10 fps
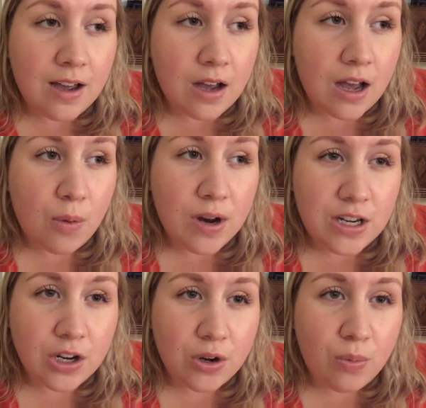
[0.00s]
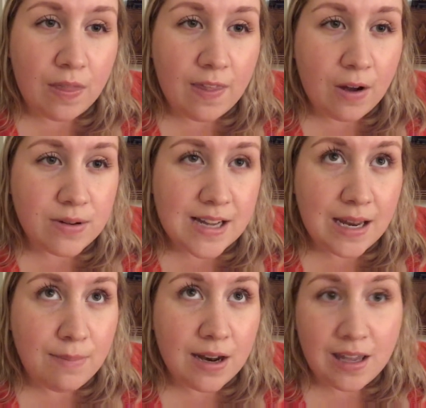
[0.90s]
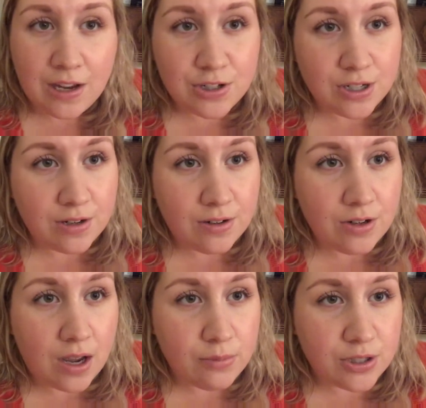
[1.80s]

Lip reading: 1 year without any medication,